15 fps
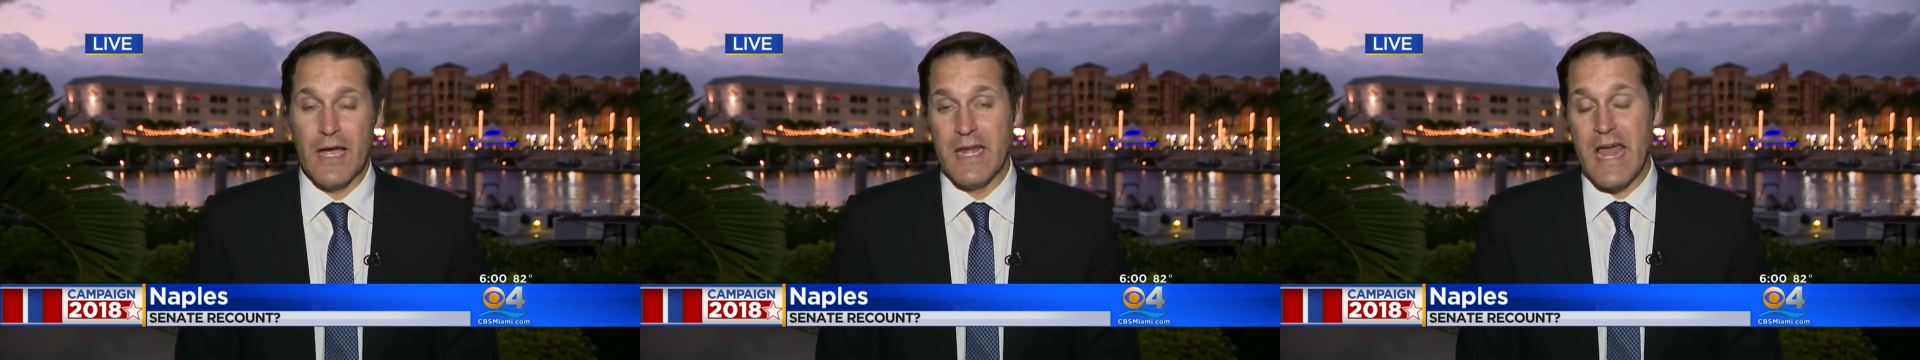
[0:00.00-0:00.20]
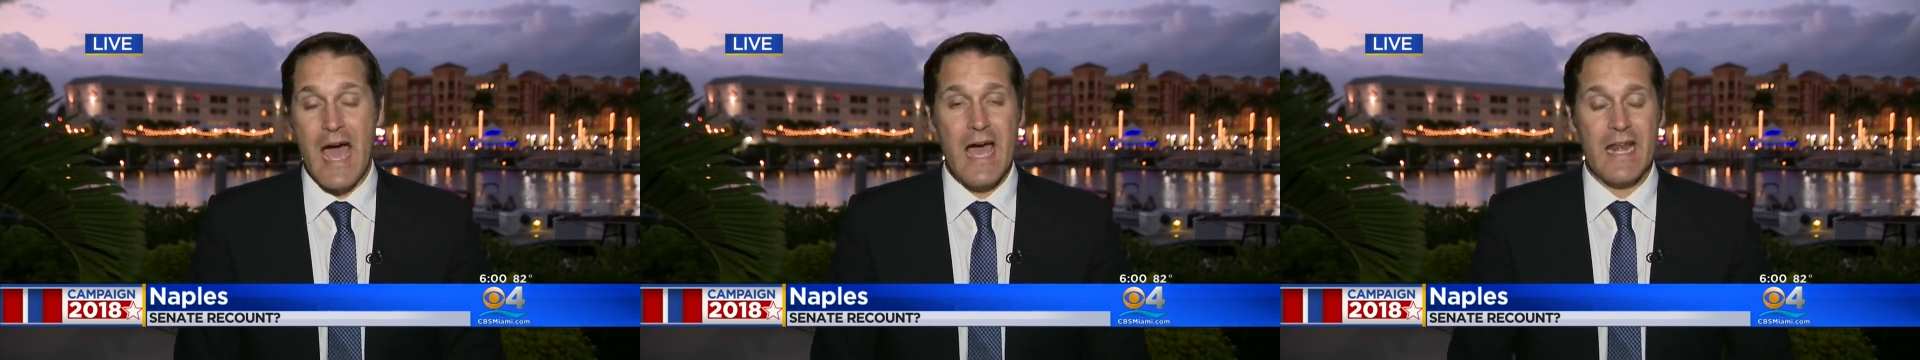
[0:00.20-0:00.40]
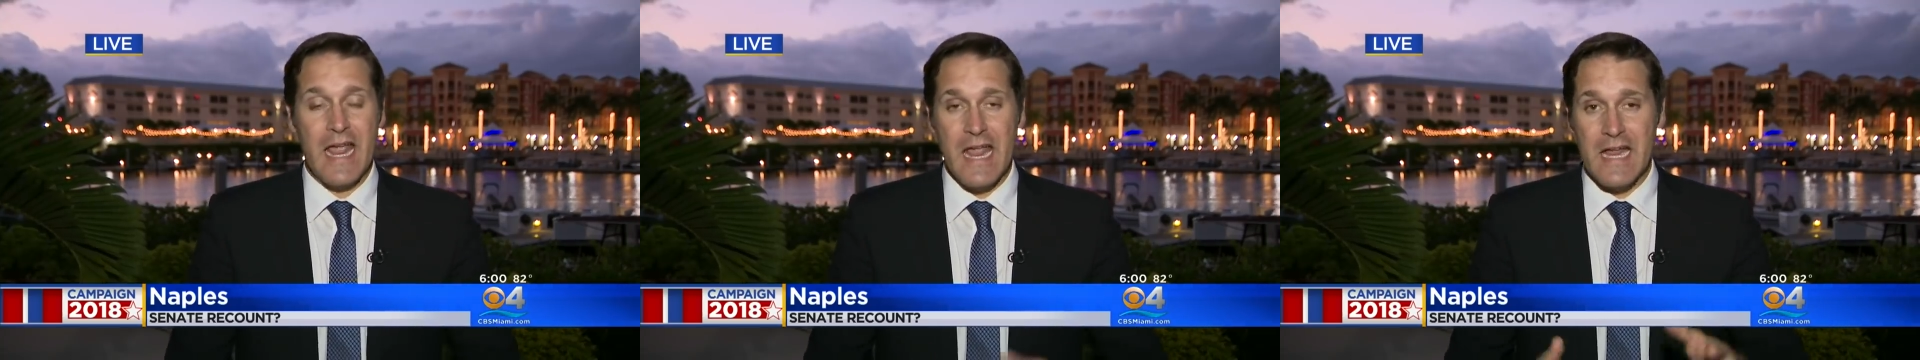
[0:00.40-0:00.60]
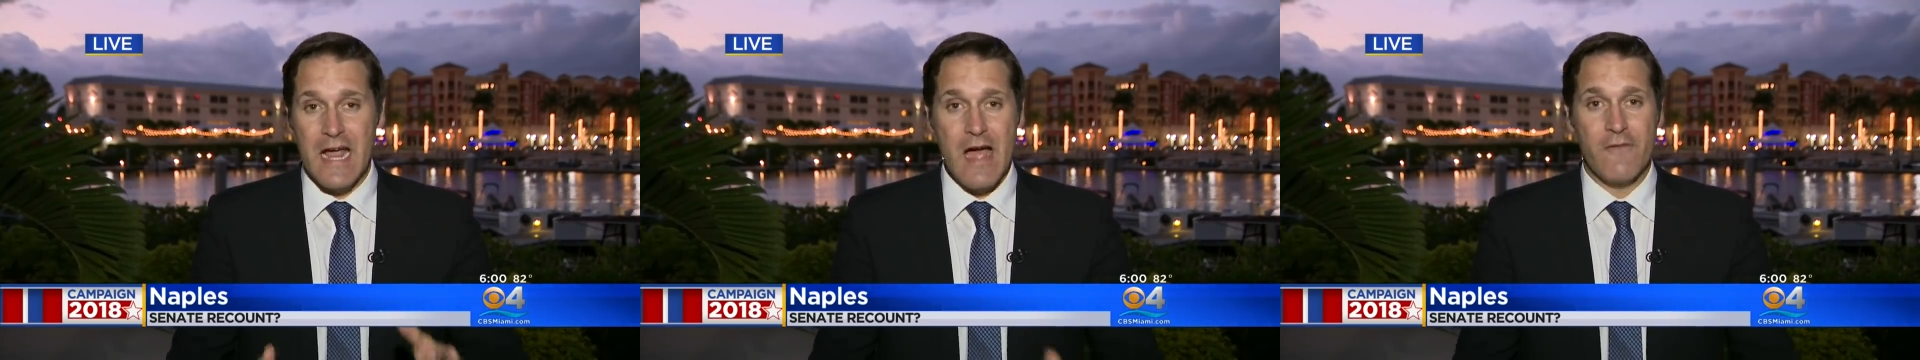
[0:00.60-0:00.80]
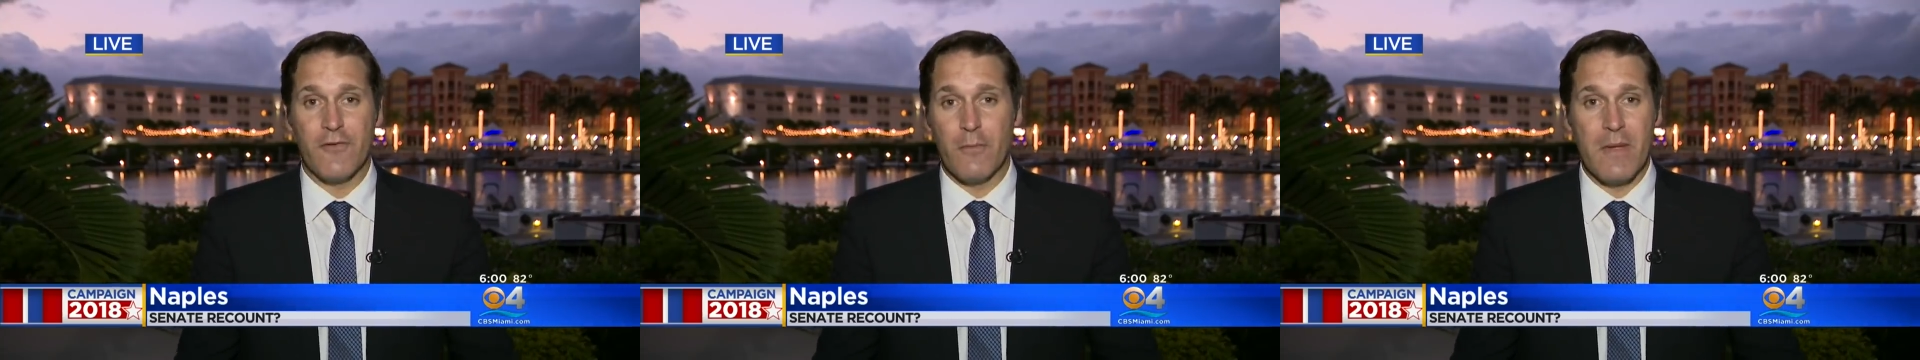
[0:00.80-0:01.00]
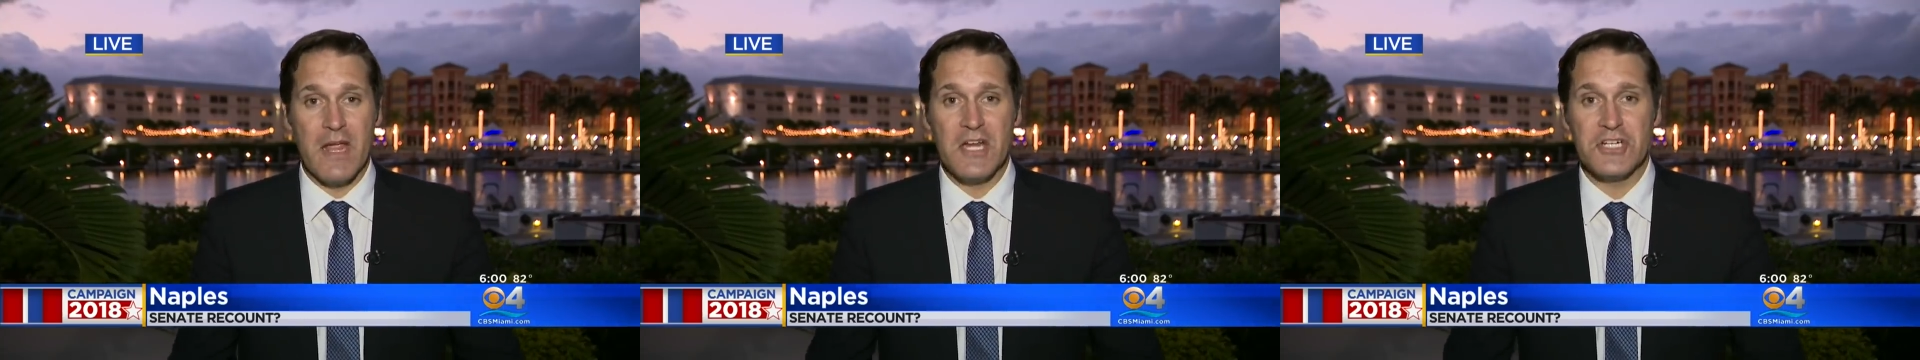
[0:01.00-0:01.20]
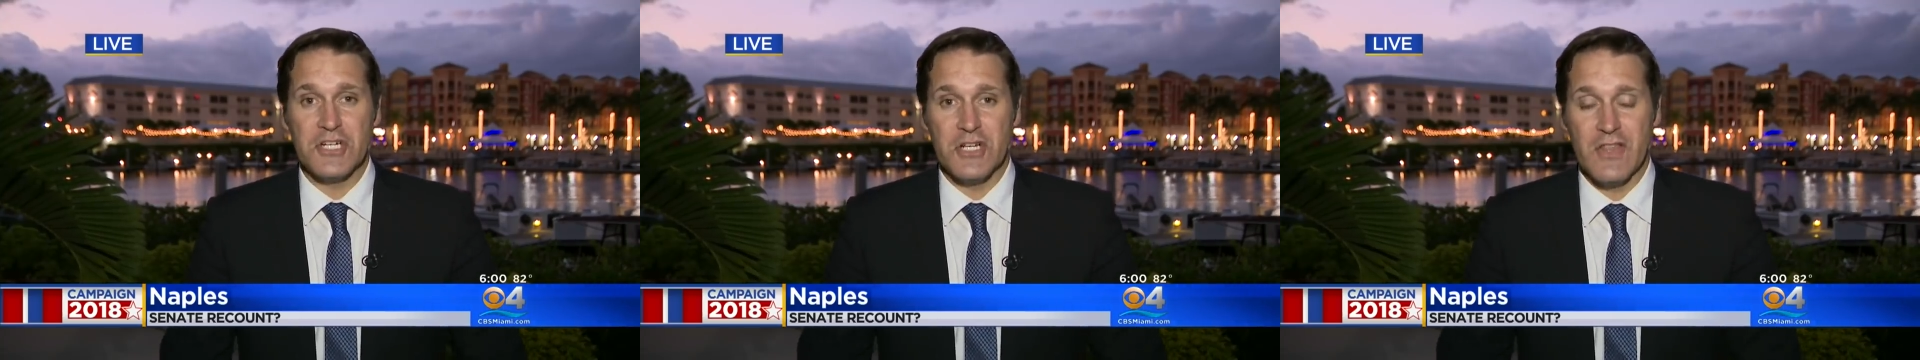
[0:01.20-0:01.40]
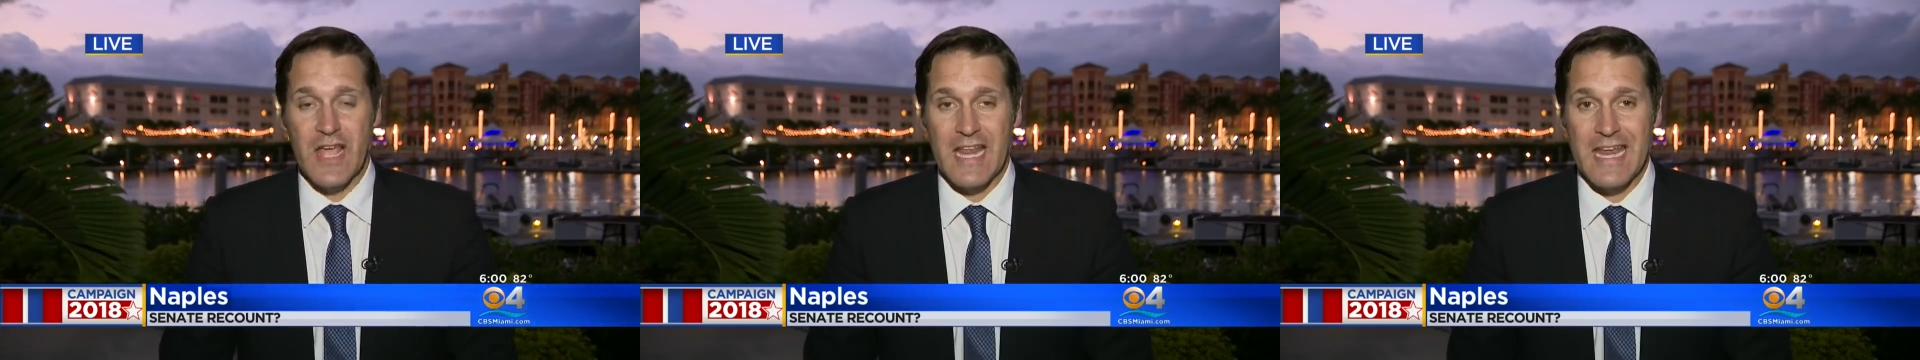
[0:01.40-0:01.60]
not a
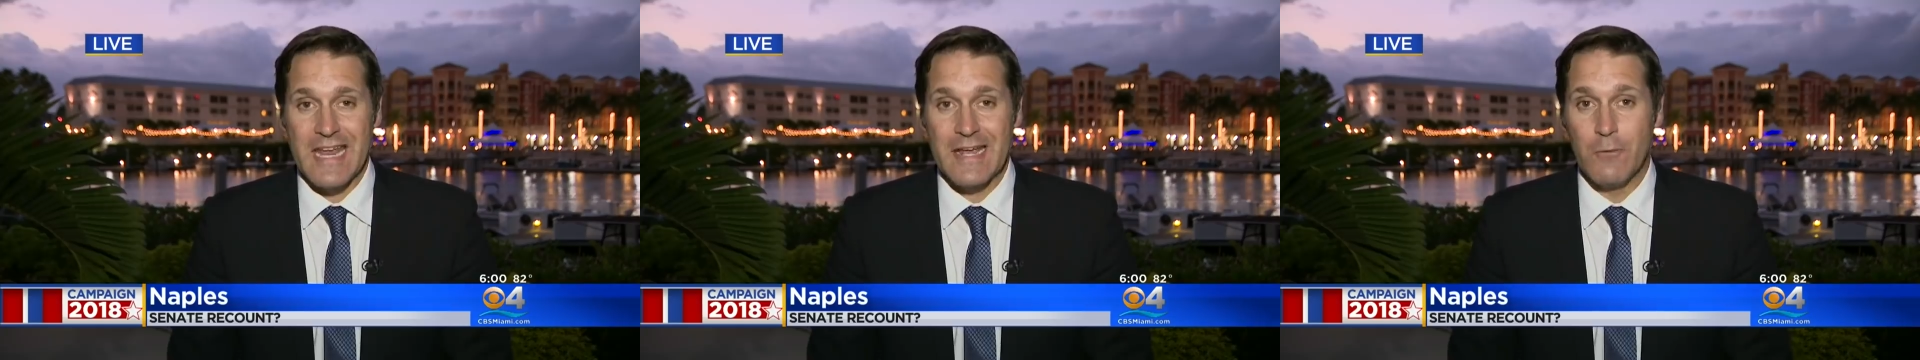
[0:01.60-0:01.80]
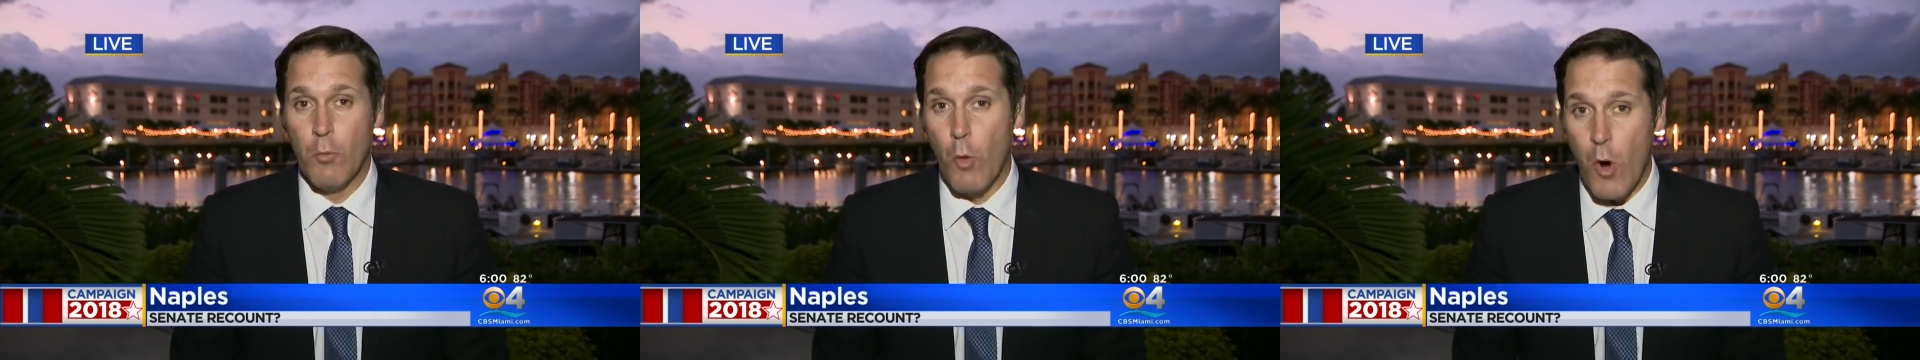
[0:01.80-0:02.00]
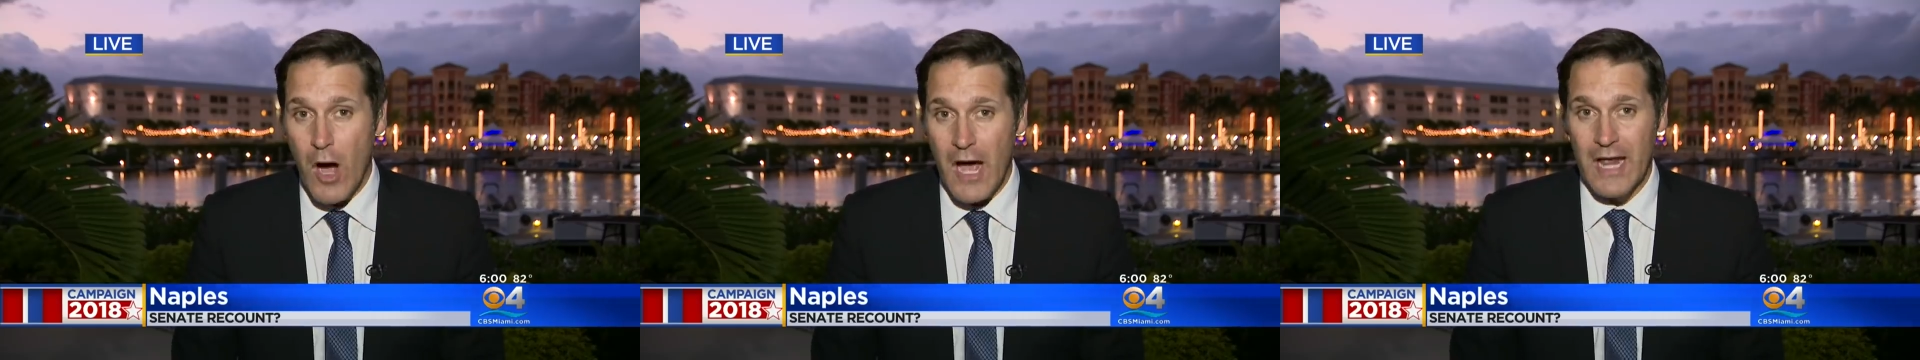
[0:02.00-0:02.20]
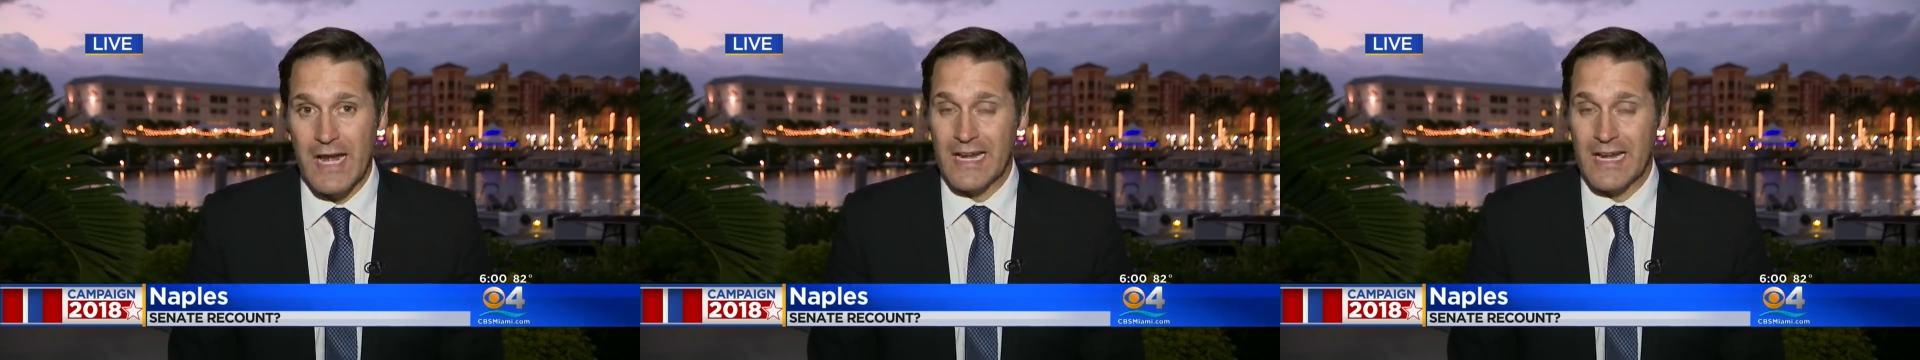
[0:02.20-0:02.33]
confirmation that he had won.